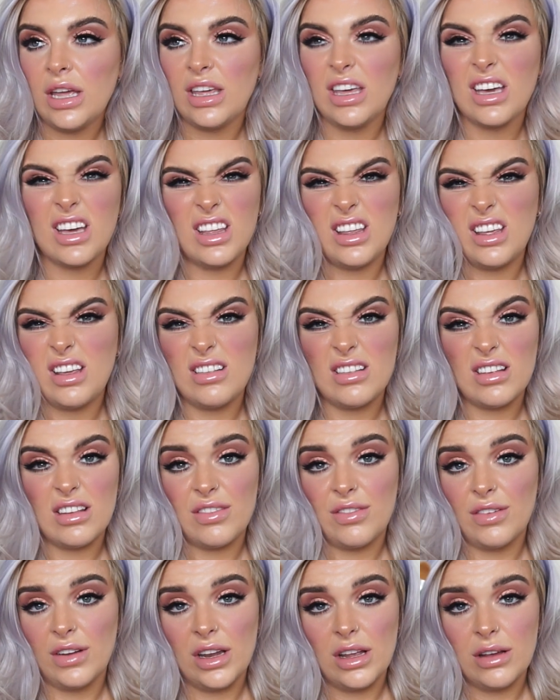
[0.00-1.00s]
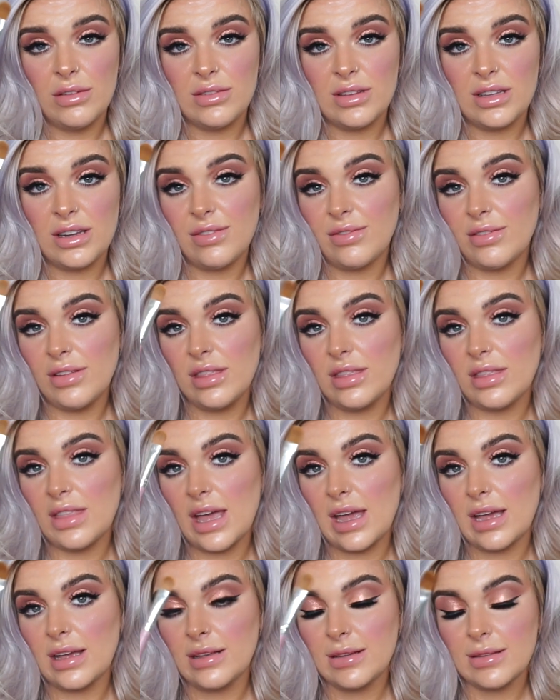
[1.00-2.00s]
You can use this for loads of different
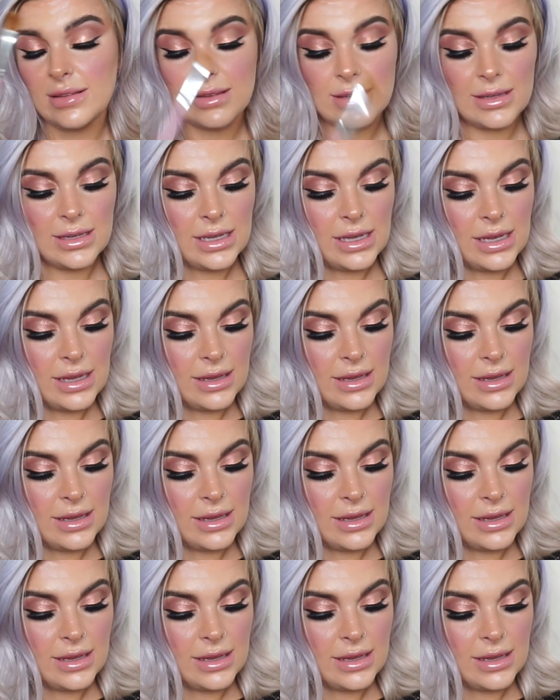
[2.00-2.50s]
things.